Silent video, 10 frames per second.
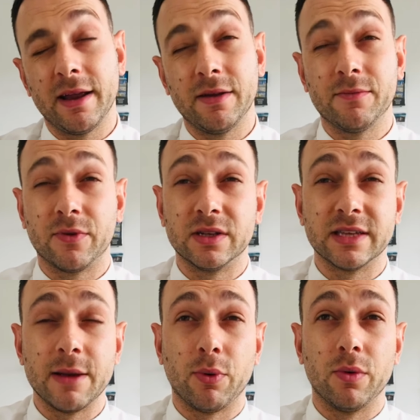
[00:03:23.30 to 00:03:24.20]
for
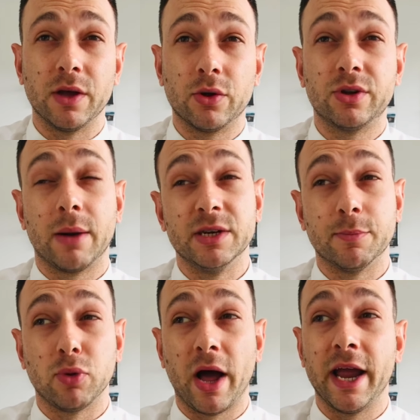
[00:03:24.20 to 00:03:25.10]
example, it could come into
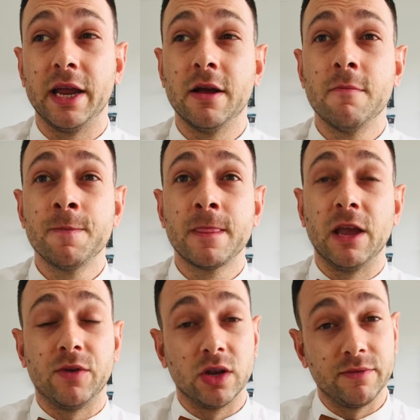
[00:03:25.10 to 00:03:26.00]
play
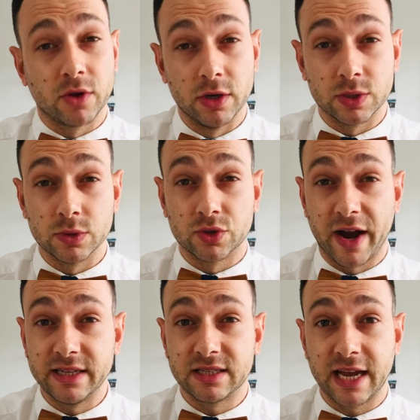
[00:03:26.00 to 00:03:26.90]
if you live close to a
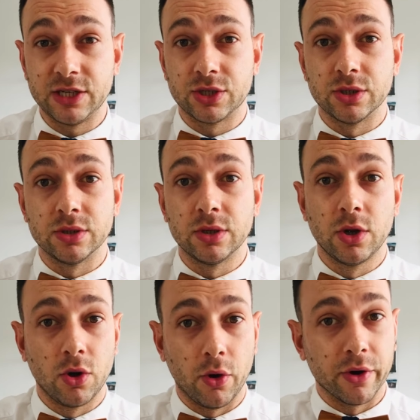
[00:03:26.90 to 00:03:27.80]
train station,
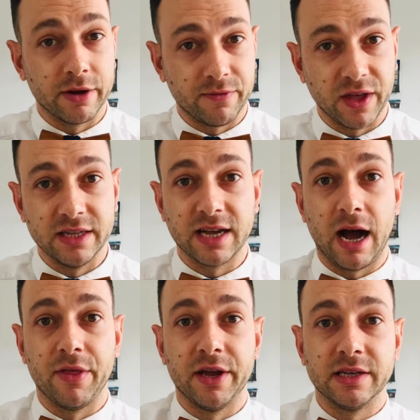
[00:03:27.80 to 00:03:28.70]
or if there's
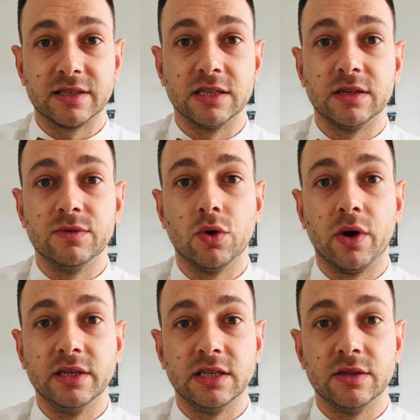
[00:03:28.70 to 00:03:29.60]
other excessive
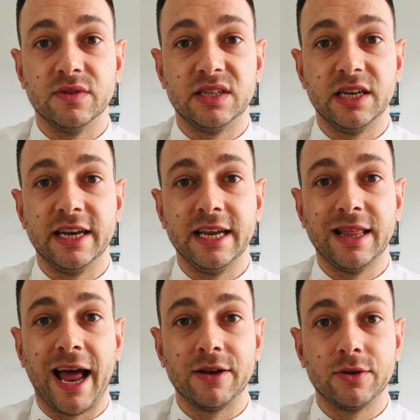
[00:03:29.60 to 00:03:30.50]
noise in the vicinity
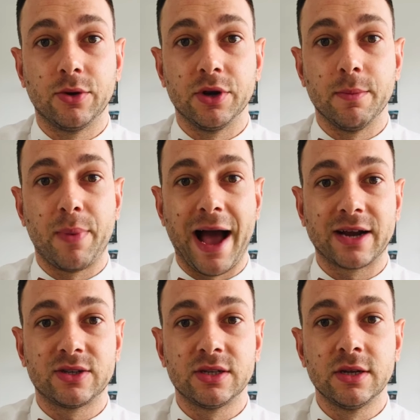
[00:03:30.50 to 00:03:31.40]
that could
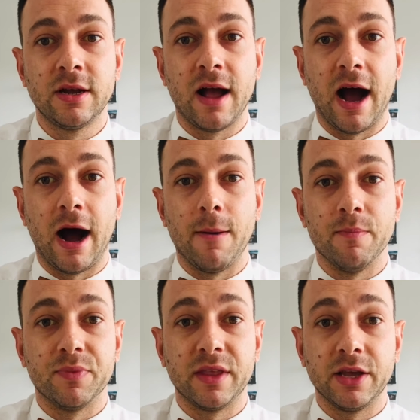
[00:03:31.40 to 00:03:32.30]
impact
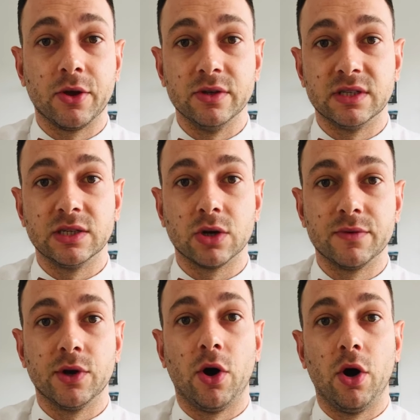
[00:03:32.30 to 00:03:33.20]
the acoustics of
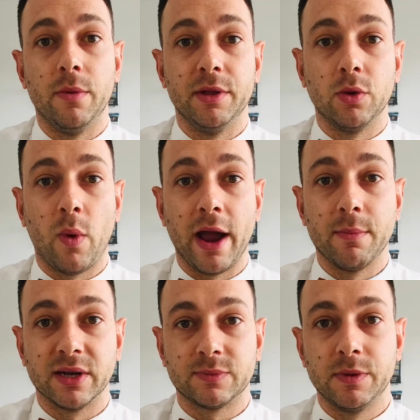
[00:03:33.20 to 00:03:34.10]
your home and the way it
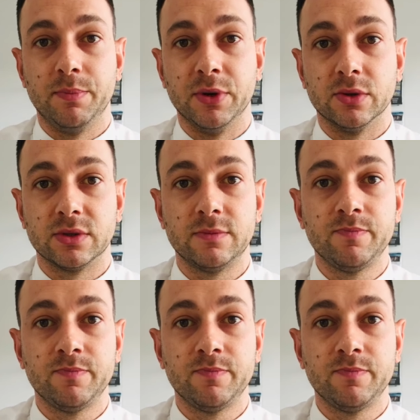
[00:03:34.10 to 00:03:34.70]
must be built.